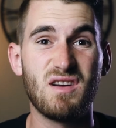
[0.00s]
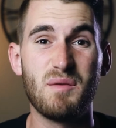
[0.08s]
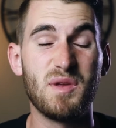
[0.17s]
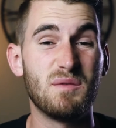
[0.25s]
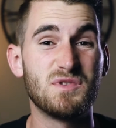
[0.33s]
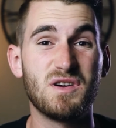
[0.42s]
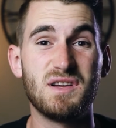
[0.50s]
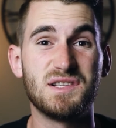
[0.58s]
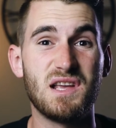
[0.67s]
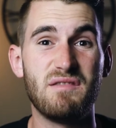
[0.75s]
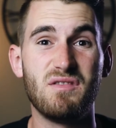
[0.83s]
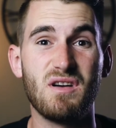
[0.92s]
I mean, I'm trying to
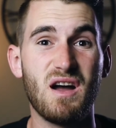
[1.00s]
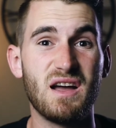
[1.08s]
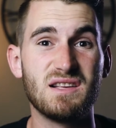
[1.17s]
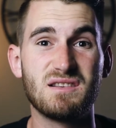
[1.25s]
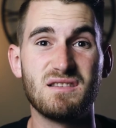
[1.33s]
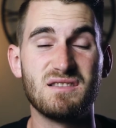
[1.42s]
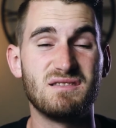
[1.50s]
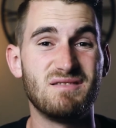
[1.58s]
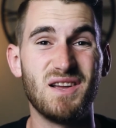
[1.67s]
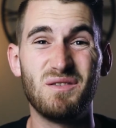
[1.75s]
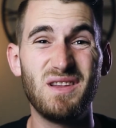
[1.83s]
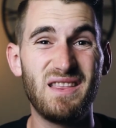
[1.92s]
save your eyes, because
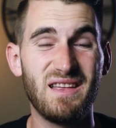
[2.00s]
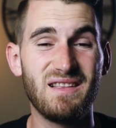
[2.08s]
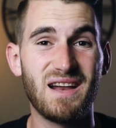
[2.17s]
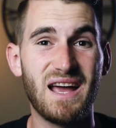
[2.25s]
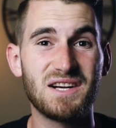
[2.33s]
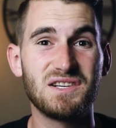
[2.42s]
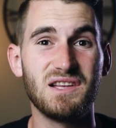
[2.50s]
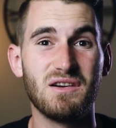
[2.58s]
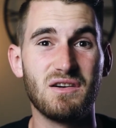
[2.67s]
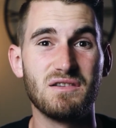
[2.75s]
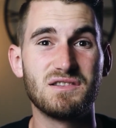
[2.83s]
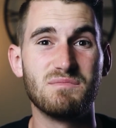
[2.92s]
the only thing that actually
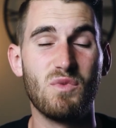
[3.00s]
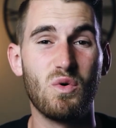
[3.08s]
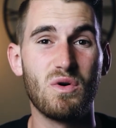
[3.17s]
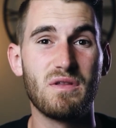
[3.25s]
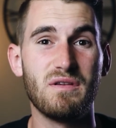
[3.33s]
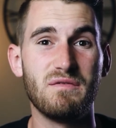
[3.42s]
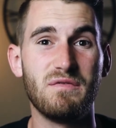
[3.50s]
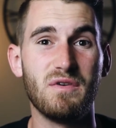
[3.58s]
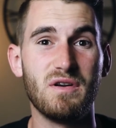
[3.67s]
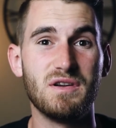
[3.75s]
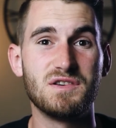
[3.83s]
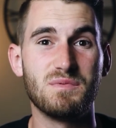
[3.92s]
hurts more than
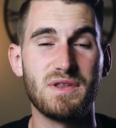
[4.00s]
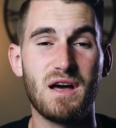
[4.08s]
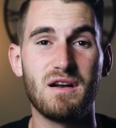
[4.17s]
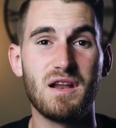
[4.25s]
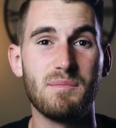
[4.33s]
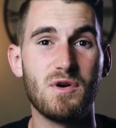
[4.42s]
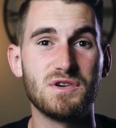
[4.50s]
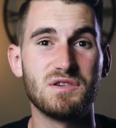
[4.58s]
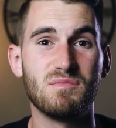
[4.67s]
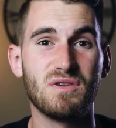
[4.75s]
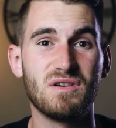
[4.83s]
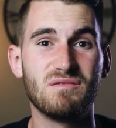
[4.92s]
footage without any
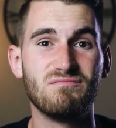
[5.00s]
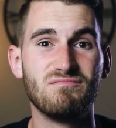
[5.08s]
motion blur